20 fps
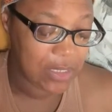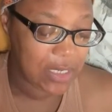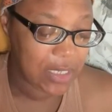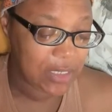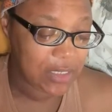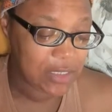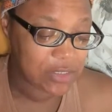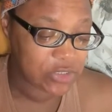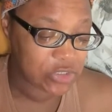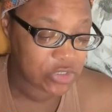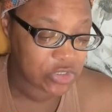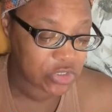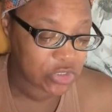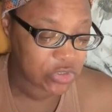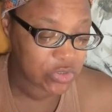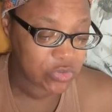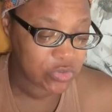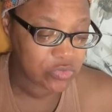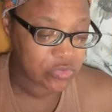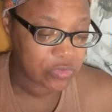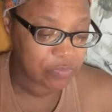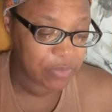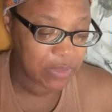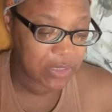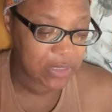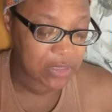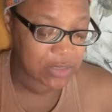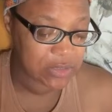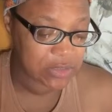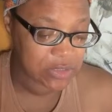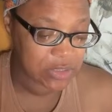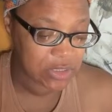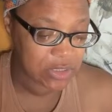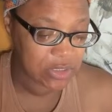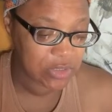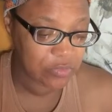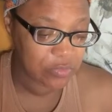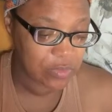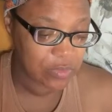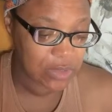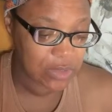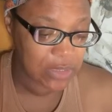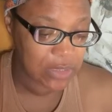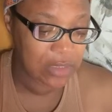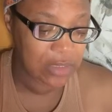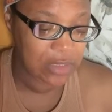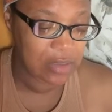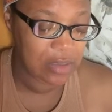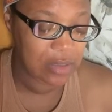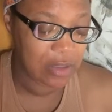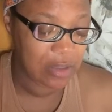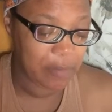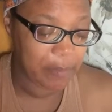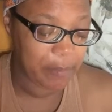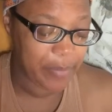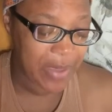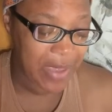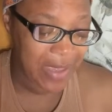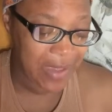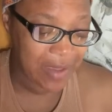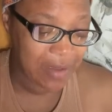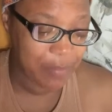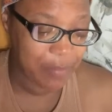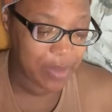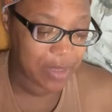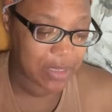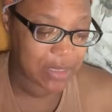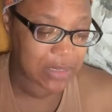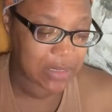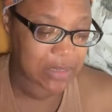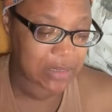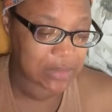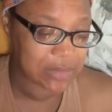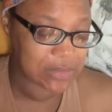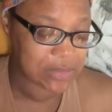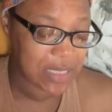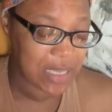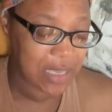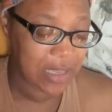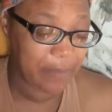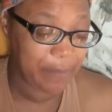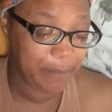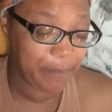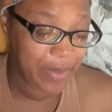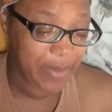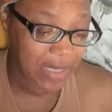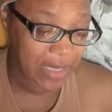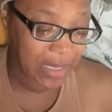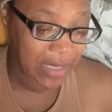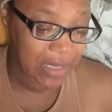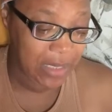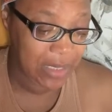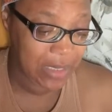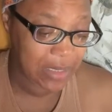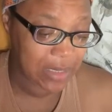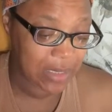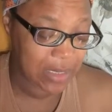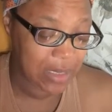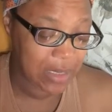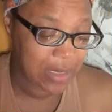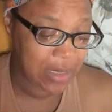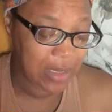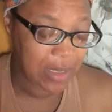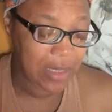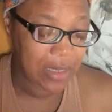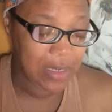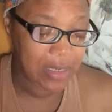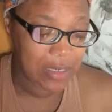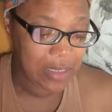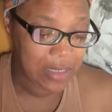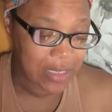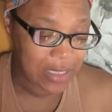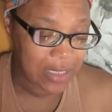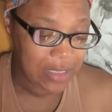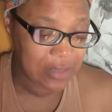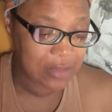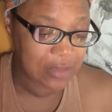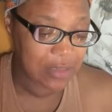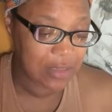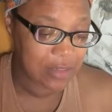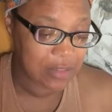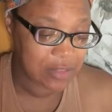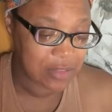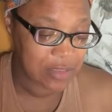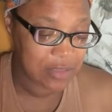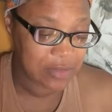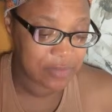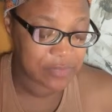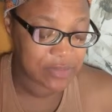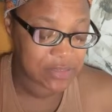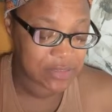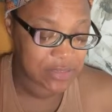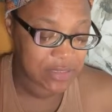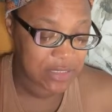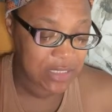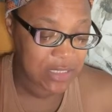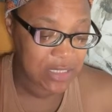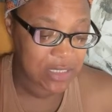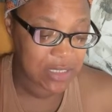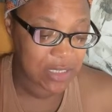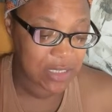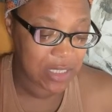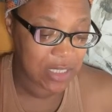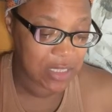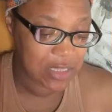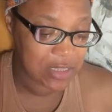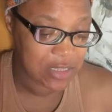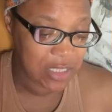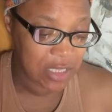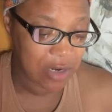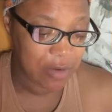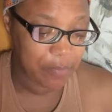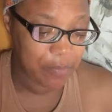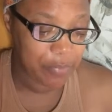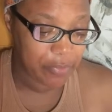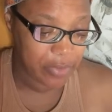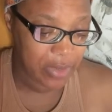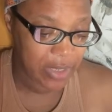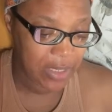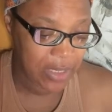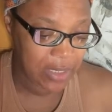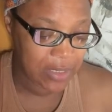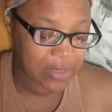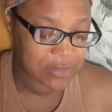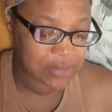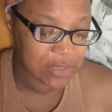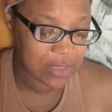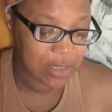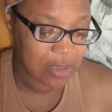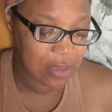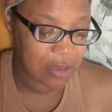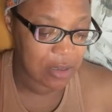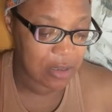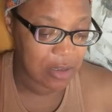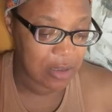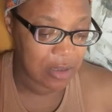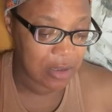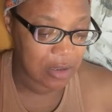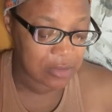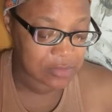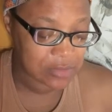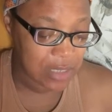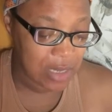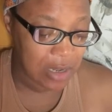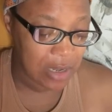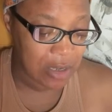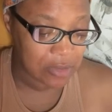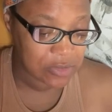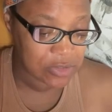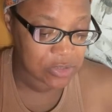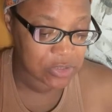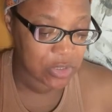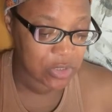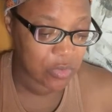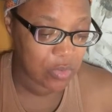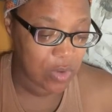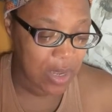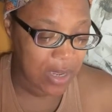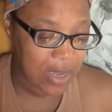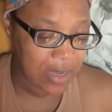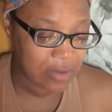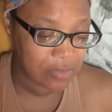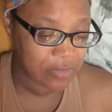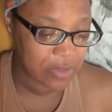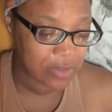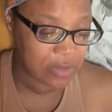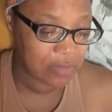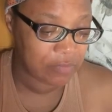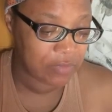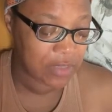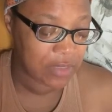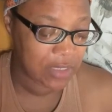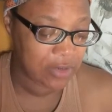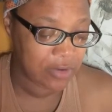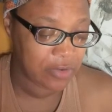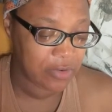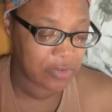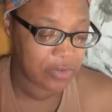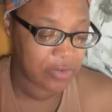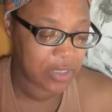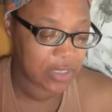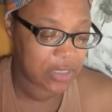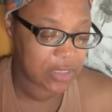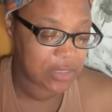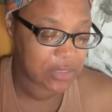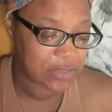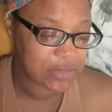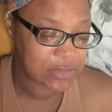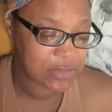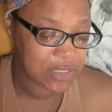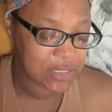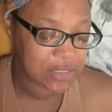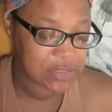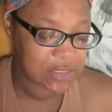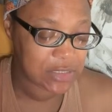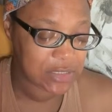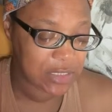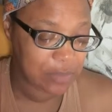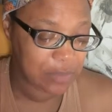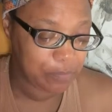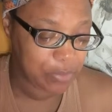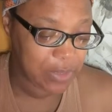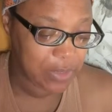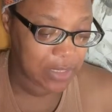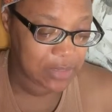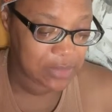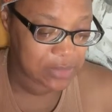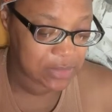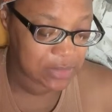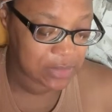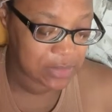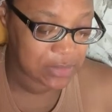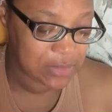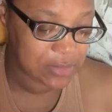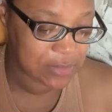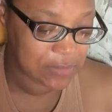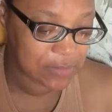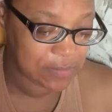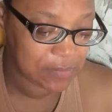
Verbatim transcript: his children be continually vagabonds and beg, and let them seek their bread also out of their desolate places.